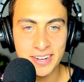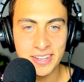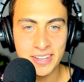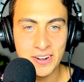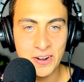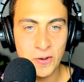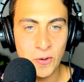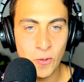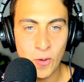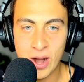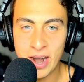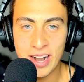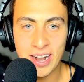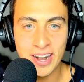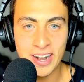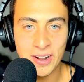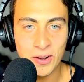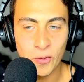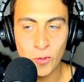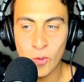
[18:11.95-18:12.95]
You know,
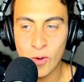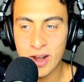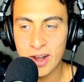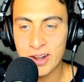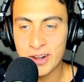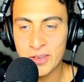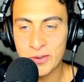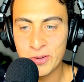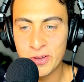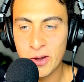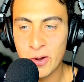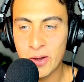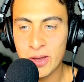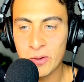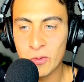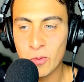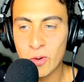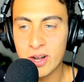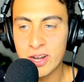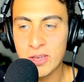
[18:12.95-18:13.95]
where where are you
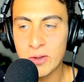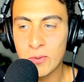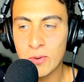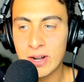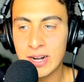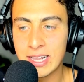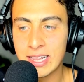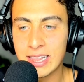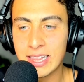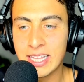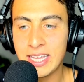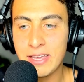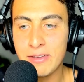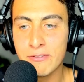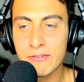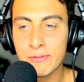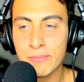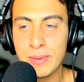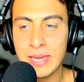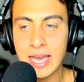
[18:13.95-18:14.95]
going? What do you want to
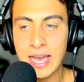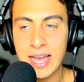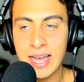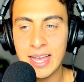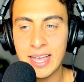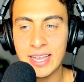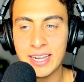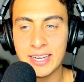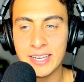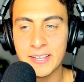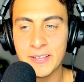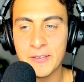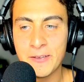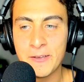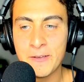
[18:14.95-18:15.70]
leave behind?